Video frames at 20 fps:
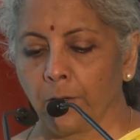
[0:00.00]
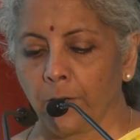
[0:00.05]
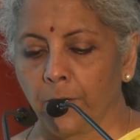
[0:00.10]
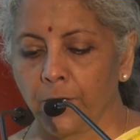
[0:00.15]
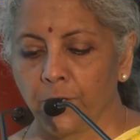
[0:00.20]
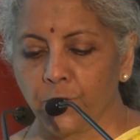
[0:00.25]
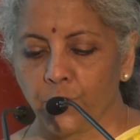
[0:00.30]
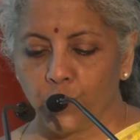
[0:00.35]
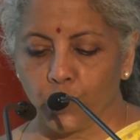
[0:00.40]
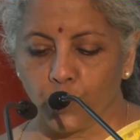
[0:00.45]

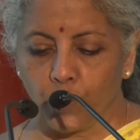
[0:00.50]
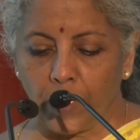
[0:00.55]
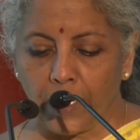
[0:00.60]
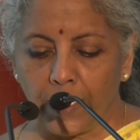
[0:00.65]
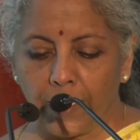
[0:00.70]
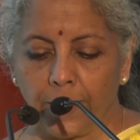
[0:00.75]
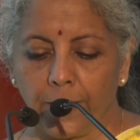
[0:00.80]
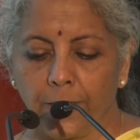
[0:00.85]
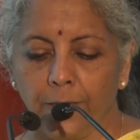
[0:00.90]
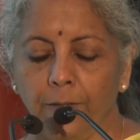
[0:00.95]
In
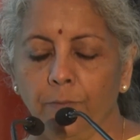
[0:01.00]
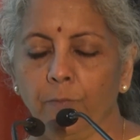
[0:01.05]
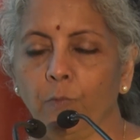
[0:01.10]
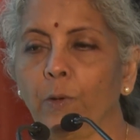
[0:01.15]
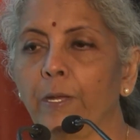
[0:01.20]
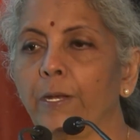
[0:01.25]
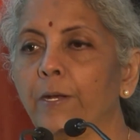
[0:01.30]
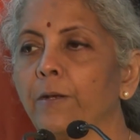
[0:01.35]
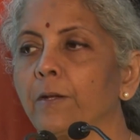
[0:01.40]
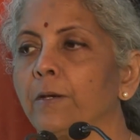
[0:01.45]
July,
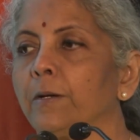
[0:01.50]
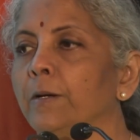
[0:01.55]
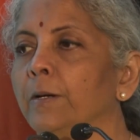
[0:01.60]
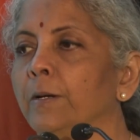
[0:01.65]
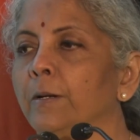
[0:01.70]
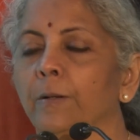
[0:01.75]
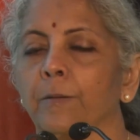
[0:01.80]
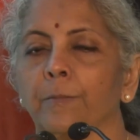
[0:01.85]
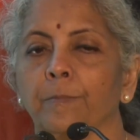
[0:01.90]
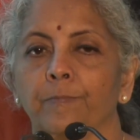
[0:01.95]
when
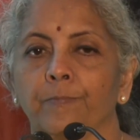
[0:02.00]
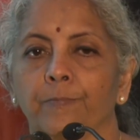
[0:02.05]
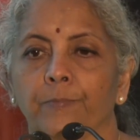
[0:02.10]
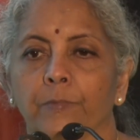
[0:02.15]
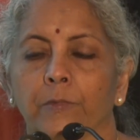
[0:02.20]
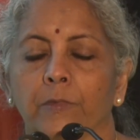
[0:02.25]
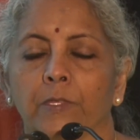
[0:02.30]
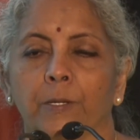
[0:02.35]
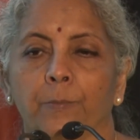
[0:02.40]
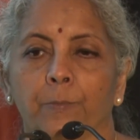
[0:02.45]

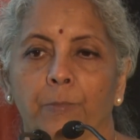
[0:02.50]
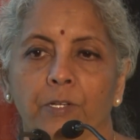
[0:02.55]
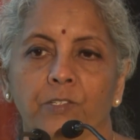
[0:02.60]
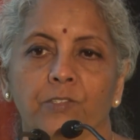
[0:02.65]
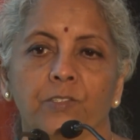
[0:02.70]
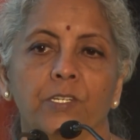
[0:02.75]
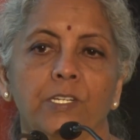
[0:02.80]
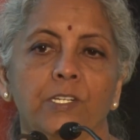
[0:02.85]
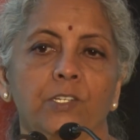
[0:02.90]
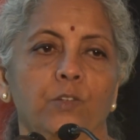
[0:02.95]
the
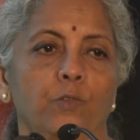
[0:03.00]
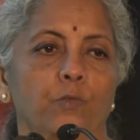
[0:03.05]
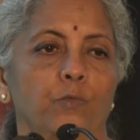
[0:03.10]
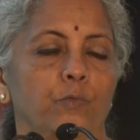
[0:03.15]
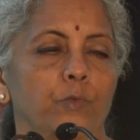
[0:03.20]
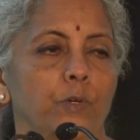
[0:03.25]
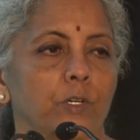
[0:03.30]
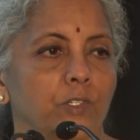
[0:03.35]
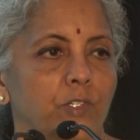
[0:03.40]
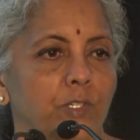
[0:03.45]
President of
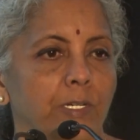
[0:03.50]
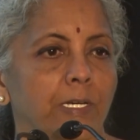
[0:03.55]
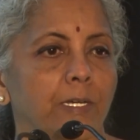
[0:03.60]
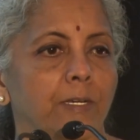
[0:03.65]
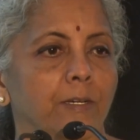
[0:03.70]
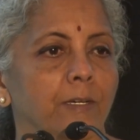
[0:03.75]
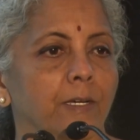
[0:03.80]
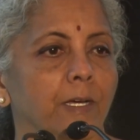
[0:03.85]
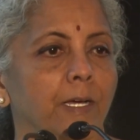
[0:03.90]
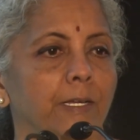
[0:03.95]
Sri
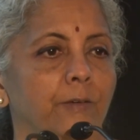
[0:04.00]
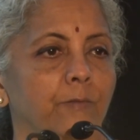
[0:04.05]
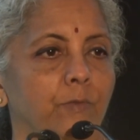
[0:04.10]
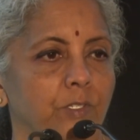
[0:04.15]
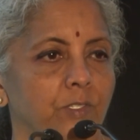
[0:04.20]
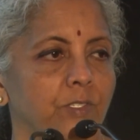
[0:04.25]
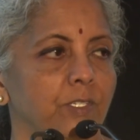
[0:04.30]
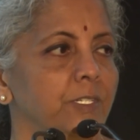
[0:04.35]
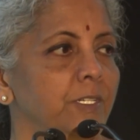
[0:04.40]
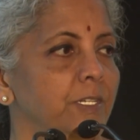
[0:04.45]
Lanka had
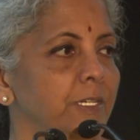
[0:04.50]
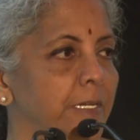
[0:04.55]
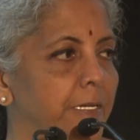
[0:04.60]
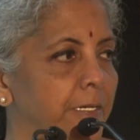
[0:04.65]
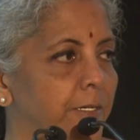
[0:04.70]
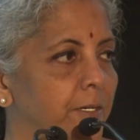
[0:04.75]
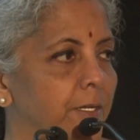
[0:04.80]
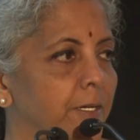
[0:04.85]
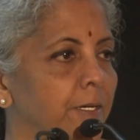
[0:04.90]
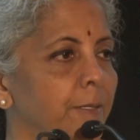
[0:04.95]
visited
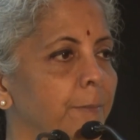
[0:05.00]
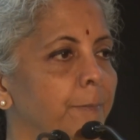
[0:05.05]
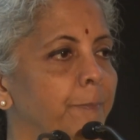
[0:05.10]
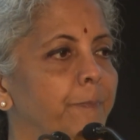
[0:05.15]
India,